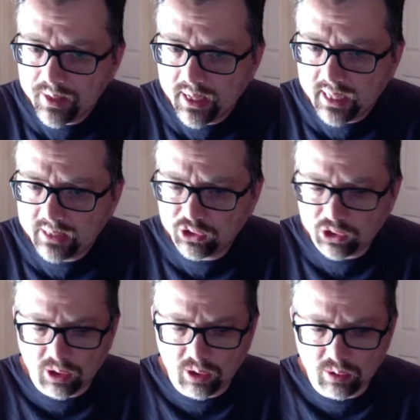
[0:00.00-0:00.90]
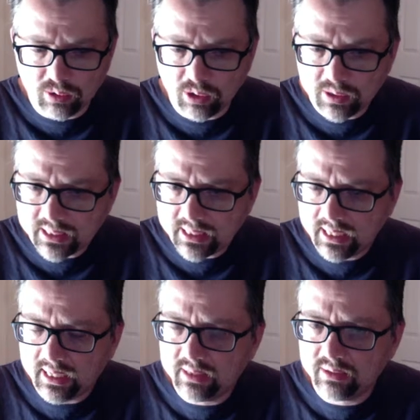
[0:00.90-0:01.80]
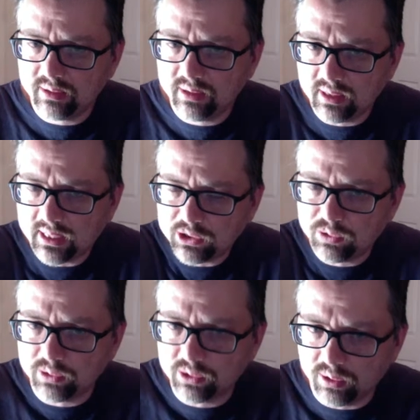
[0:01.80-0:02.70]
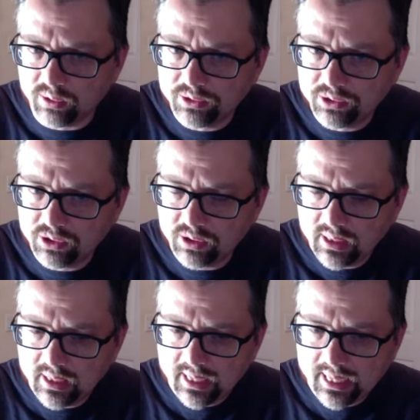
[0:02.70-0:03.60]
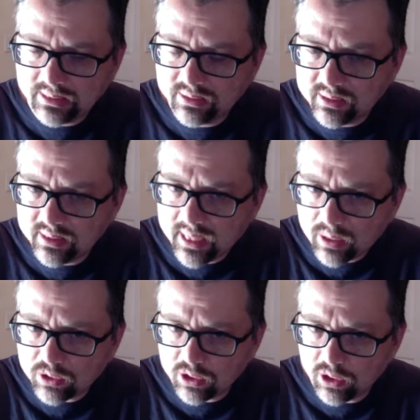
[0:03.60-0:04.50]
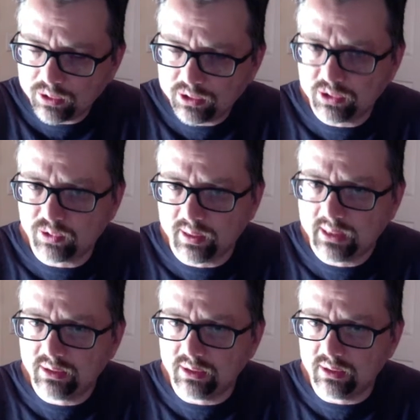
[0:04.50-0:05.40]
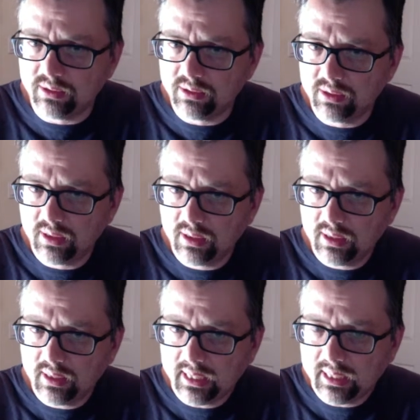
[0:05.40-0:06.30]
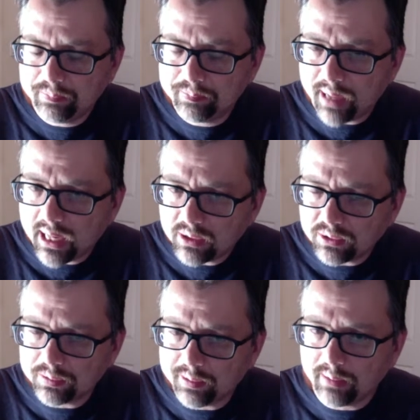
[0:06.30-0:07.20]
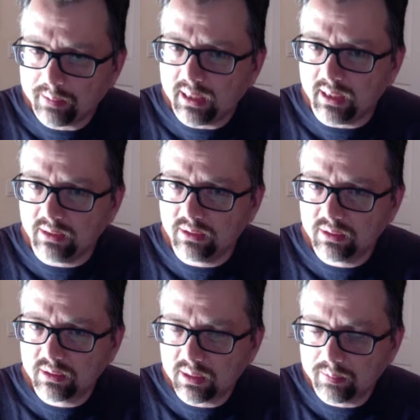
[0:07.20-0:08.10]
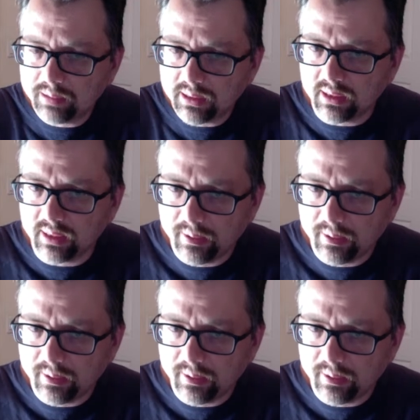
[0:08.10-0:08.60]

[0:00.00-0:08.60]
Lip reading: And so, looking at the election results and seeing how close this race is, it boggles my mind completely.